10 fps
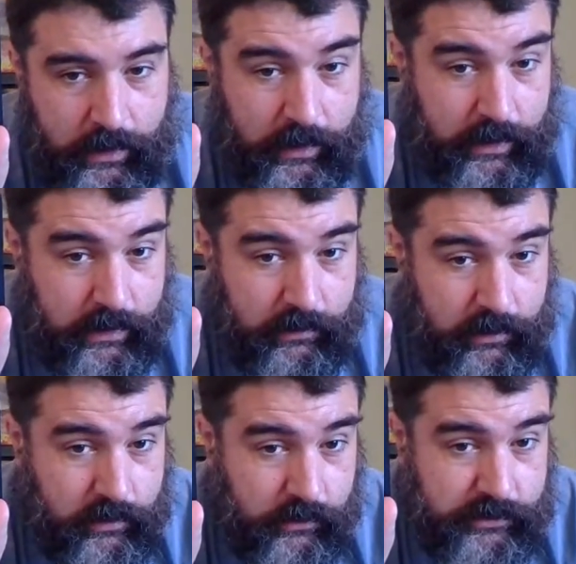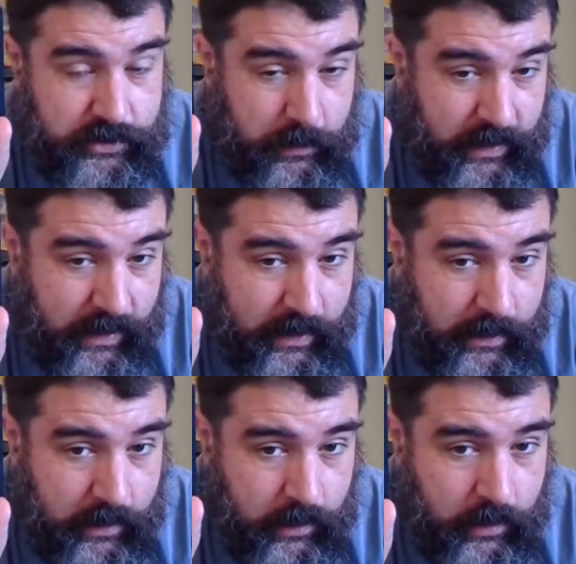in
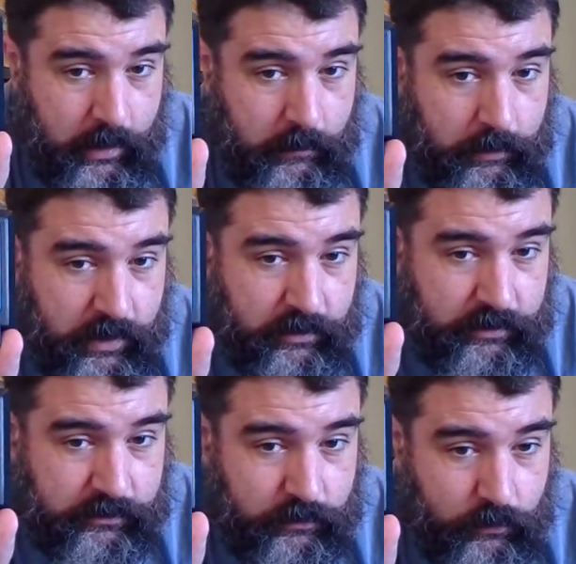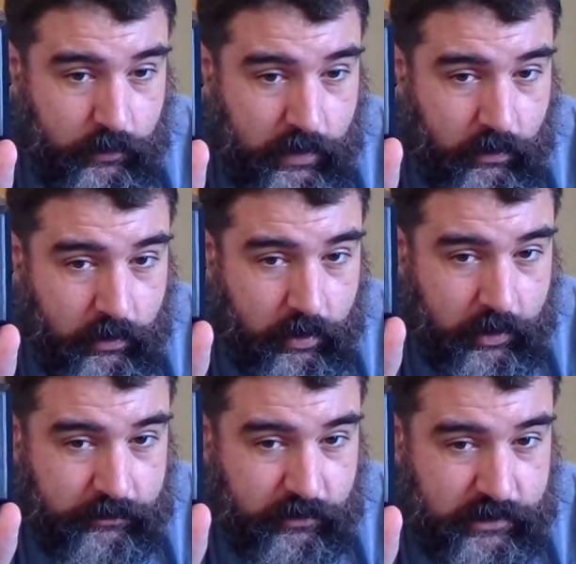Japan, but this rare
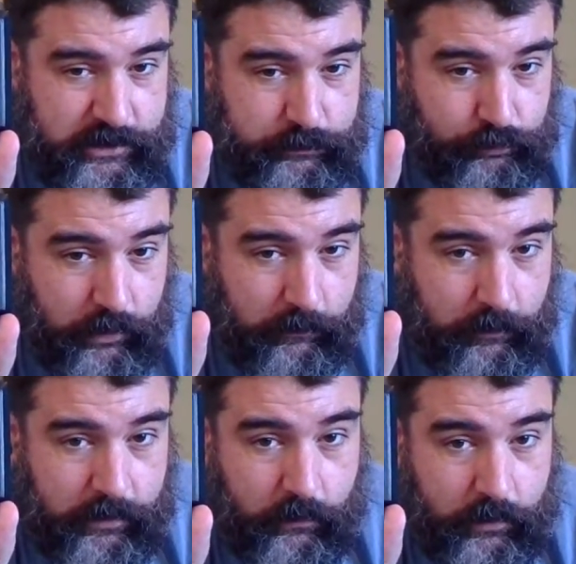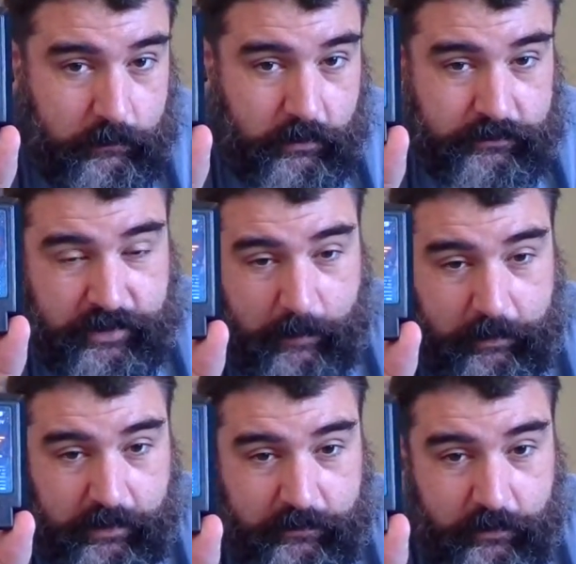cartridge is probably what most
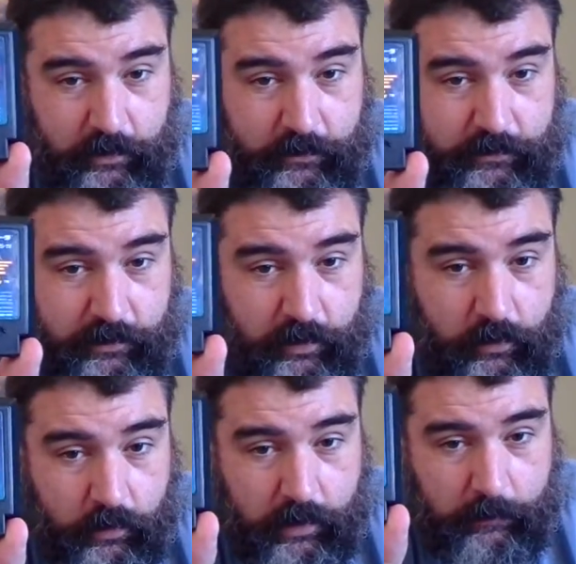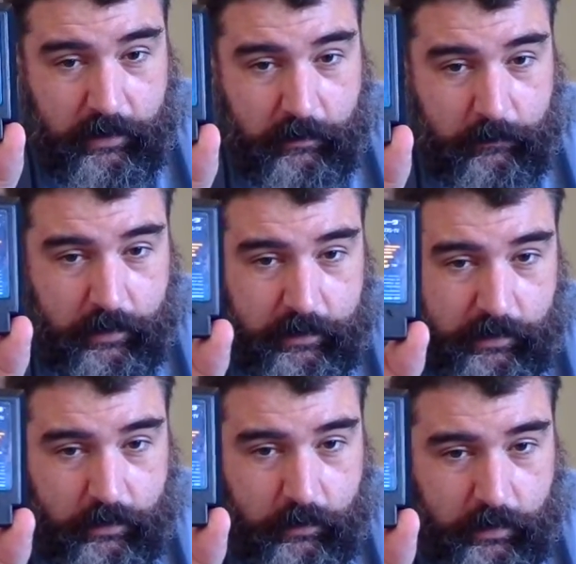Japanese nerds know about
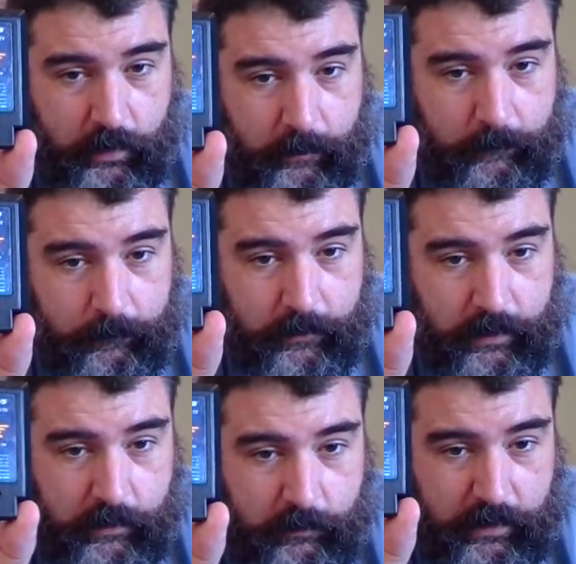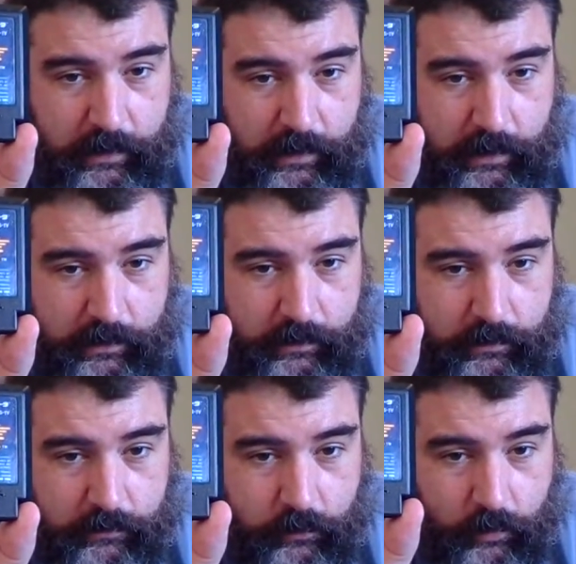Bucky O'Hare. And my cat
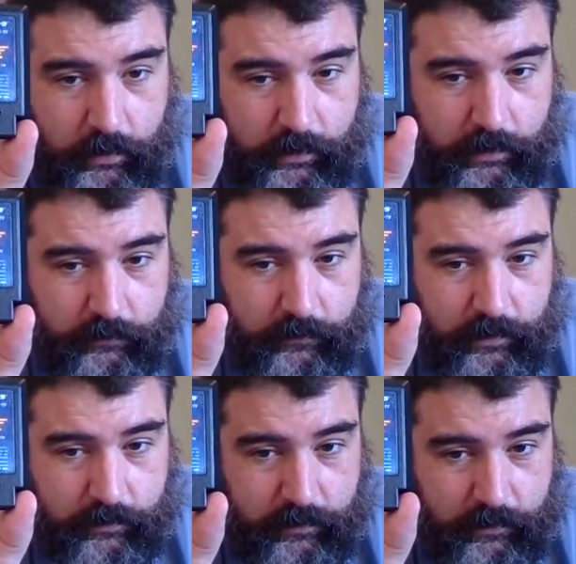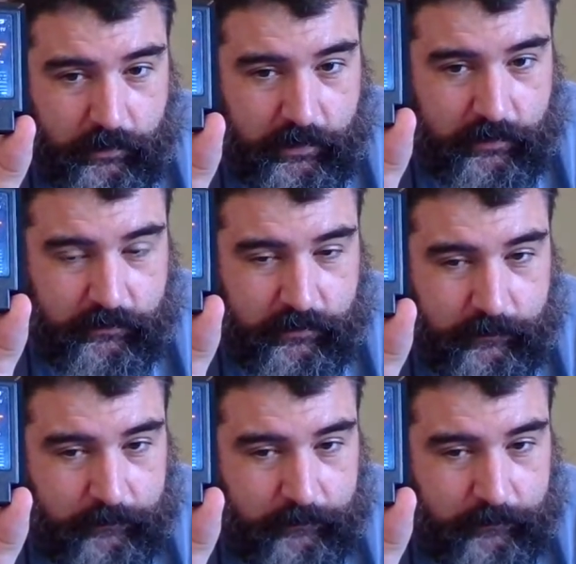is walking in. There he is.